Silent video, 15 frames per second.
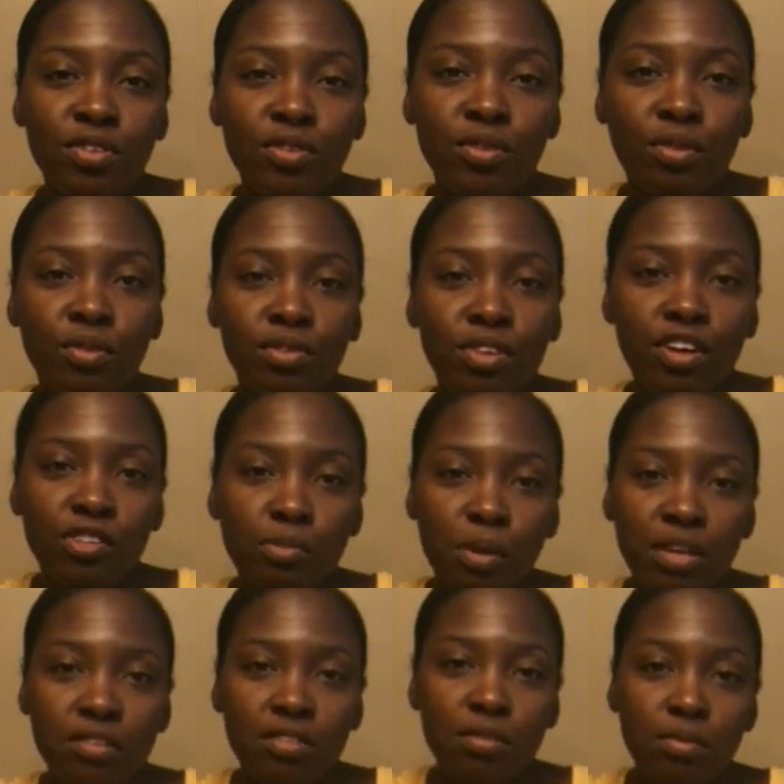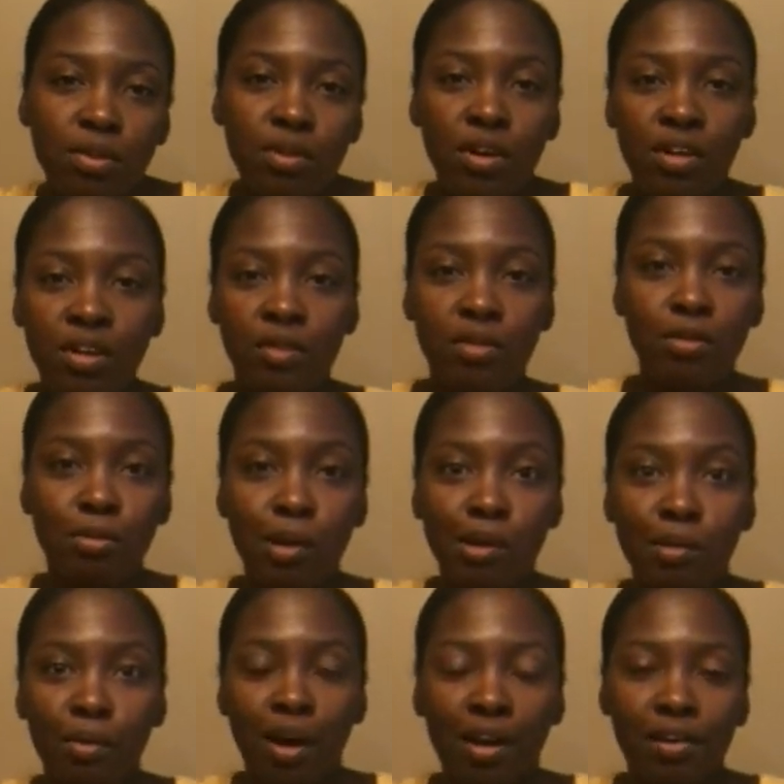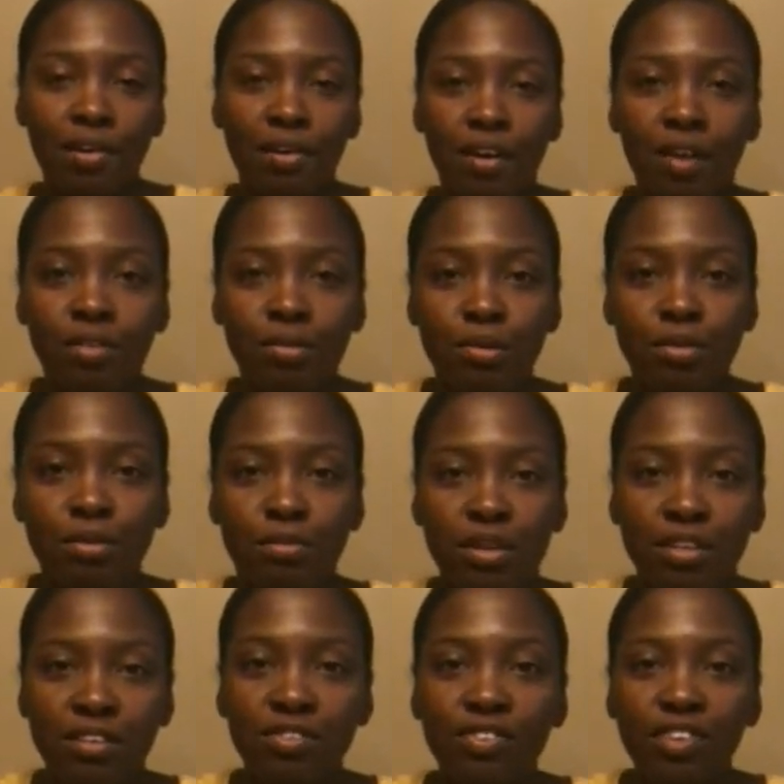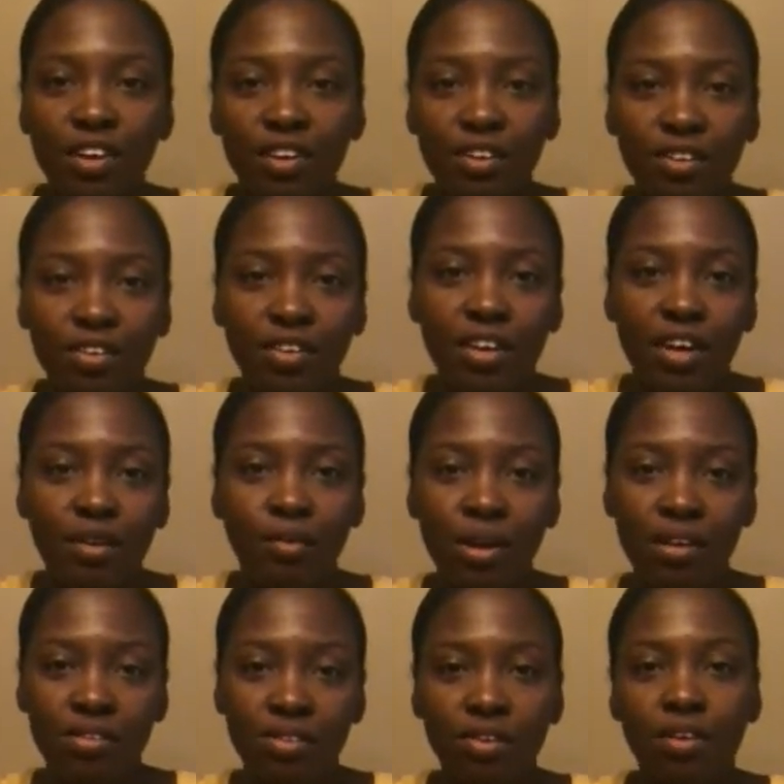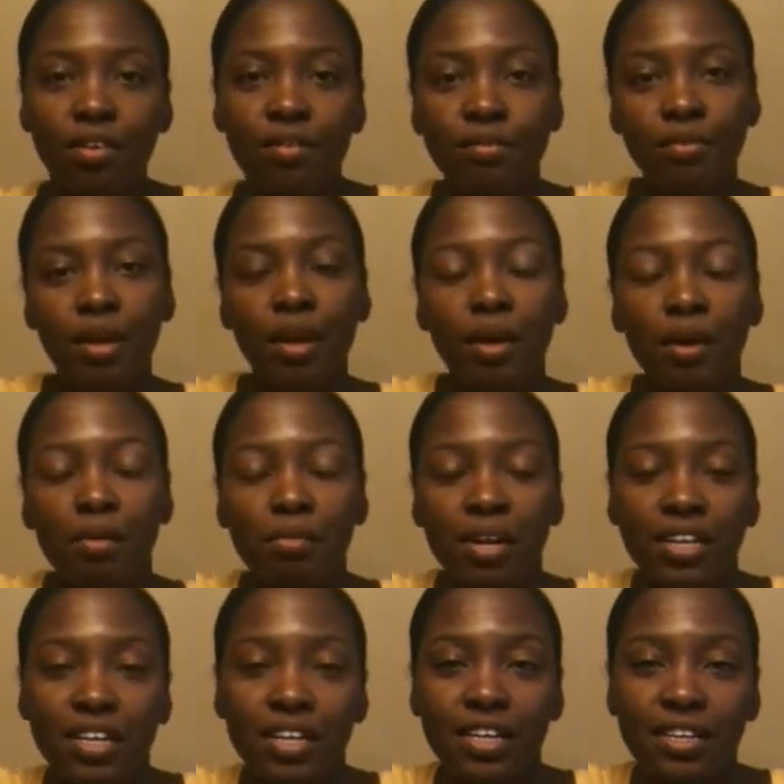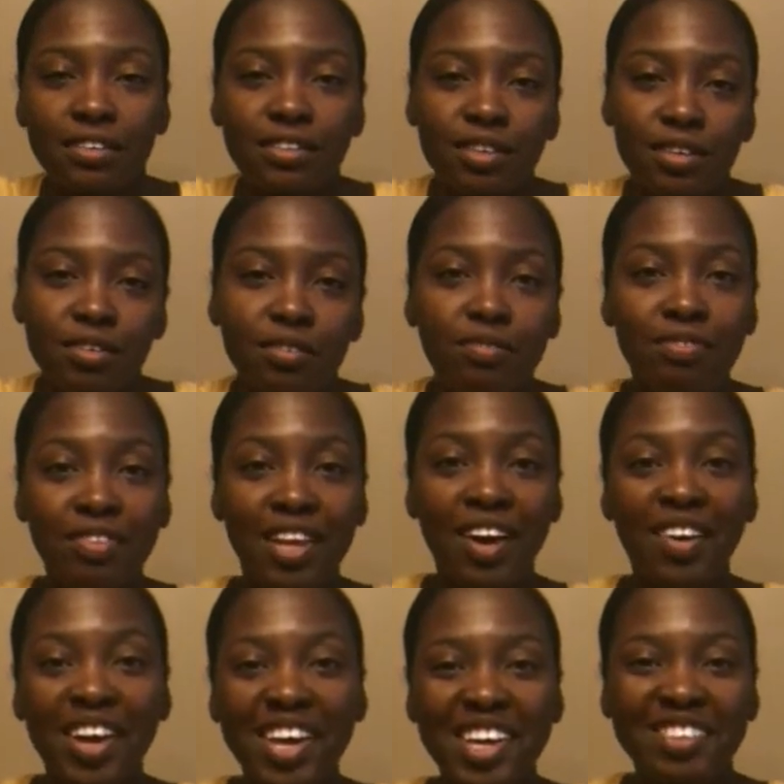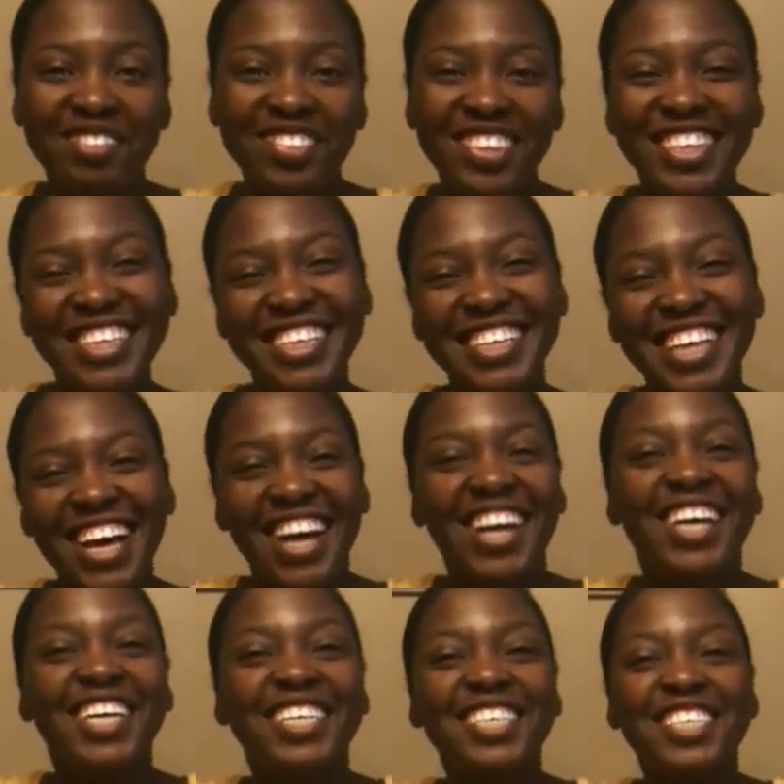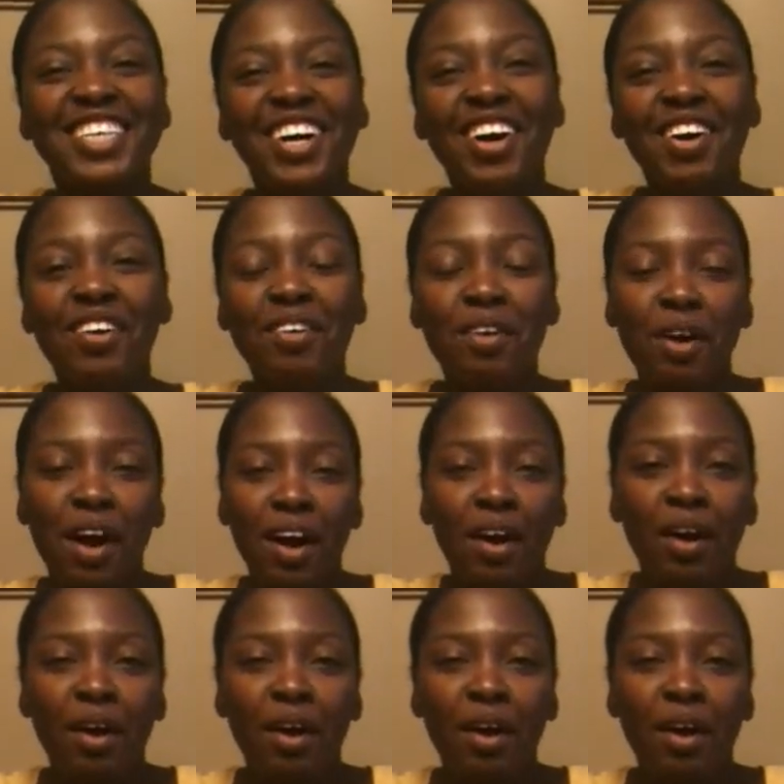to touch bases with you. I know it's been a while. I was supposed to make this video like weeks ago, but I didn't, so now I am. So